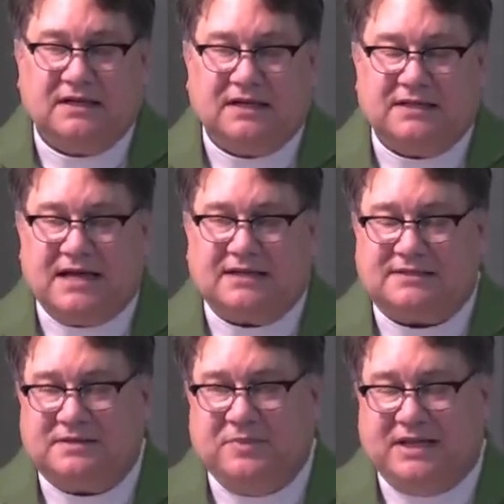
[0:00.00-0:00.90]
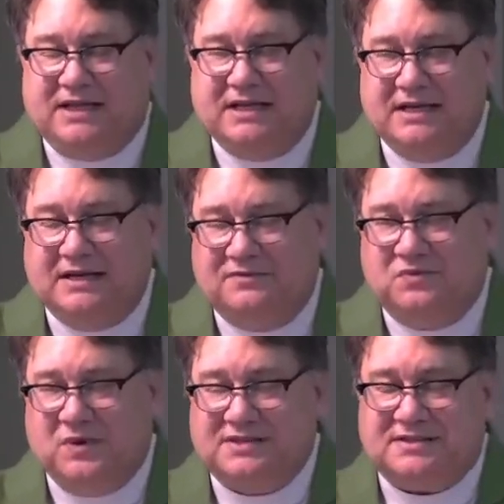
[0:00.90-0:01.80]
And that's the beginning of
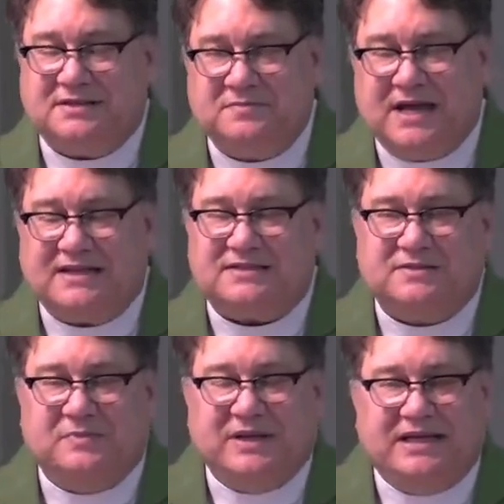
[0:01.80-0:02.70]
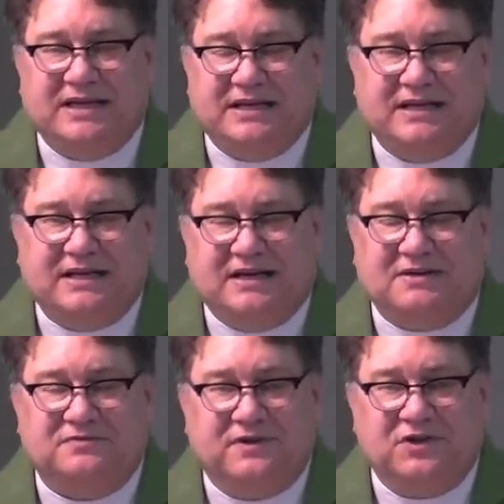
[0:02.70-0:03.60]
wisdom. That's the beginning
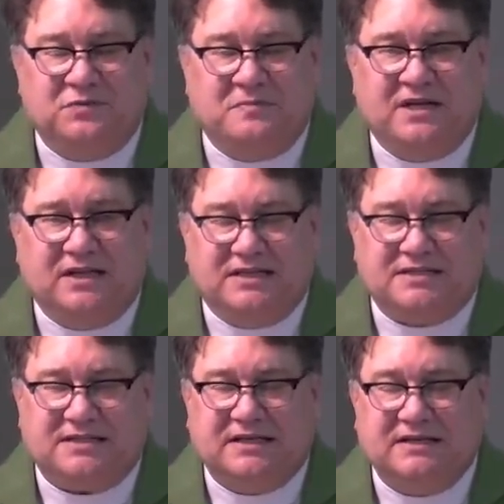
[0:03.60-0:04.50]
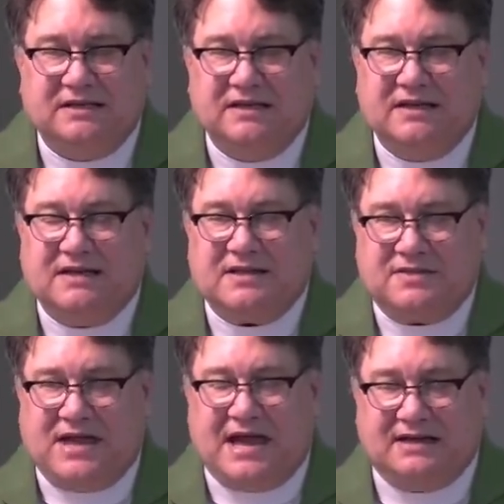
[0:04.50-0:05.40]
of humility
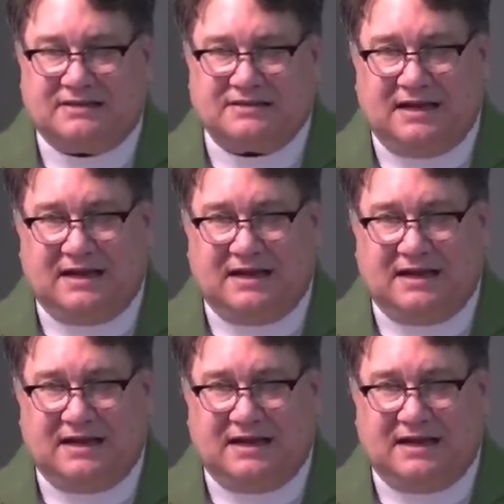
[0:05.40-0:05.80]
that